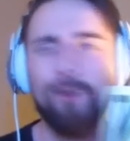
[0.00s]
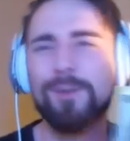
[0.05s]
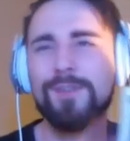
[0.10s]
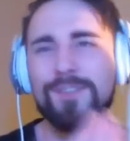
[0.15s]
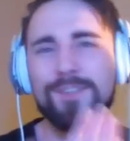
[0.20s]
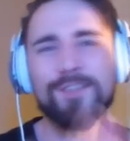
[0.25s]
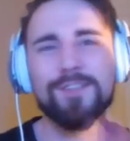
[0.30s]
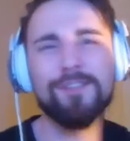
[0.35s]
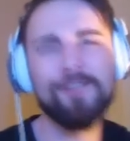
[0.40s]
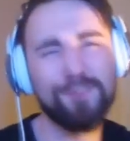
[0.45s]
I
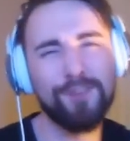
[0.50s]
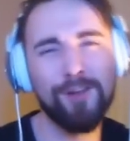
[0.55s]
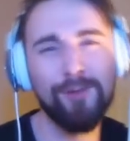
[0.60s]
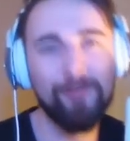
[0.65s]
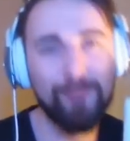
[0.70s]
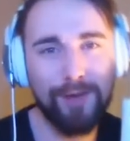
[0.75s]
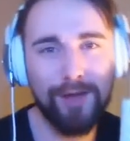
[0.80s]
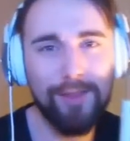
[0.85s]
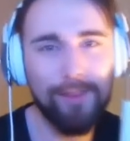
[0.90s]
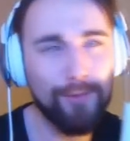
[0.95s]
know it's just a
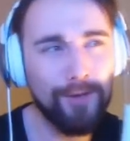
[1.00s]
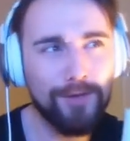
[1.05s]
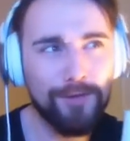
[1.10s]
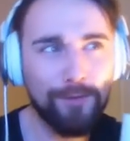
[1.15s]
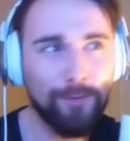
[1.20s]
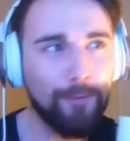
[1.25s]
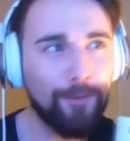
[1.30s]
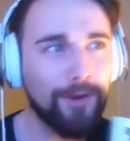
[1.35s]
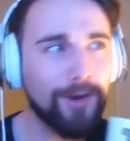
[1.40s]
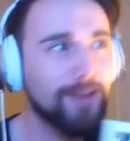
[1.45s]
film, by the
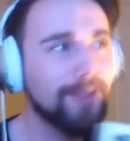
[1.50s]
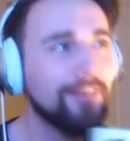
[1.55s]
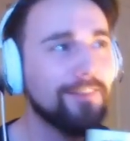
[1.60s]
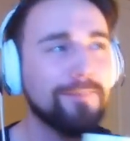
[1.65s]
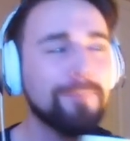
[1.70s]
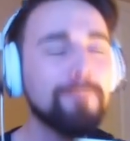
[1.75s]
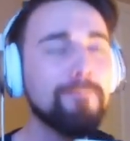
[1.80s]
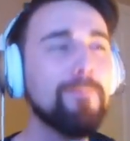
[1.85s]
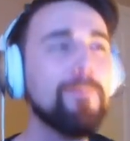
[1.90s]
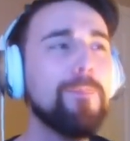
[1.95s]
way, don't worry.